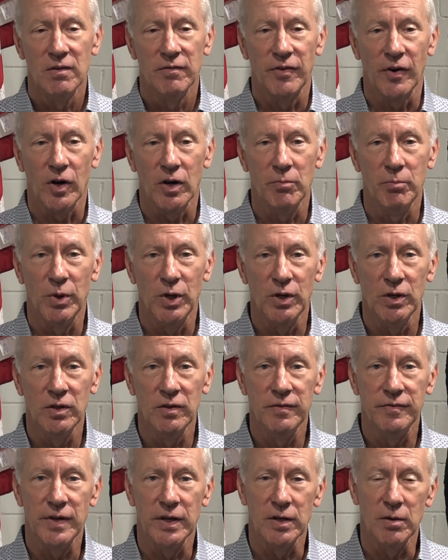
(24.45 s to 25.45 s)
very
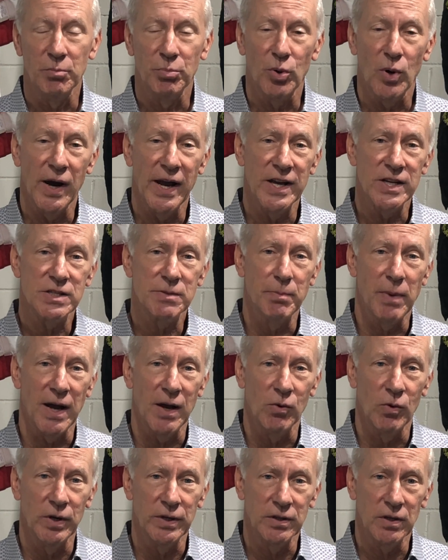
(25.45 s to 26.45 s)
moved and impressed
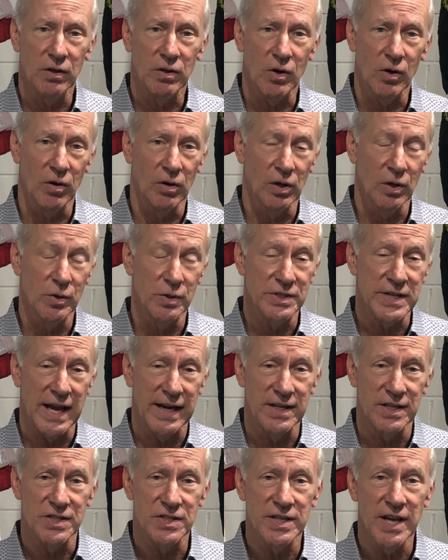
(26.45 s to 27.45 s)
by what Colonel Lewis
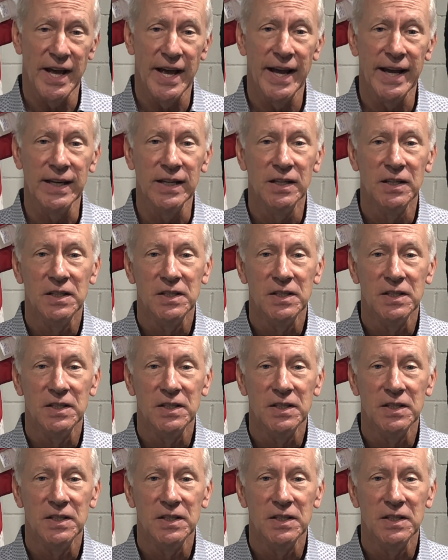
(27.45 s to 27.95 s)
had to say.